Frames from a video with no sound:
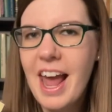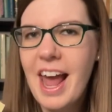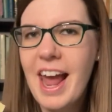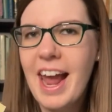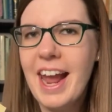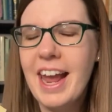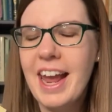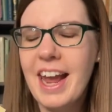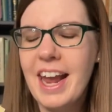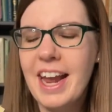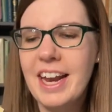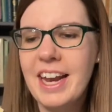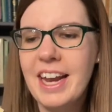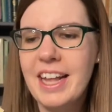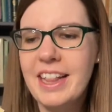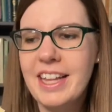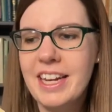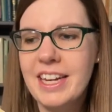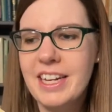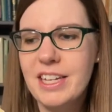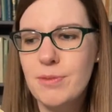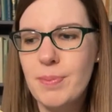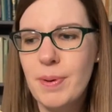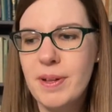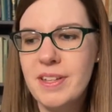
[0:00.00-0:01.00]
and then
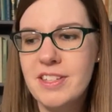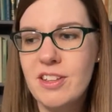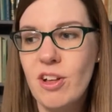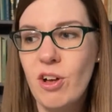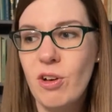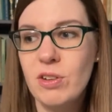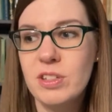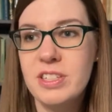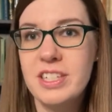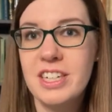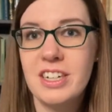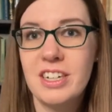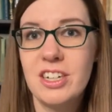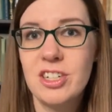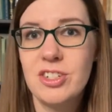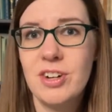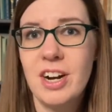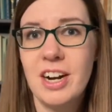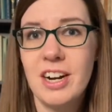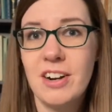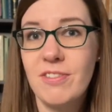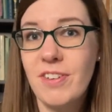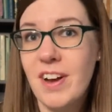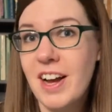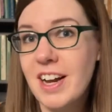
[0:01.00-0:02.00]
he spends the whole series
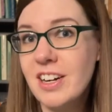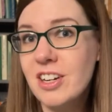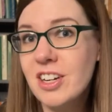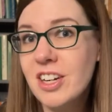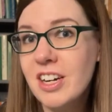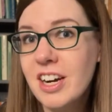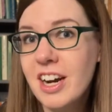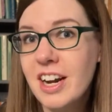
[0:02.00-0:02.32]
trying to find her.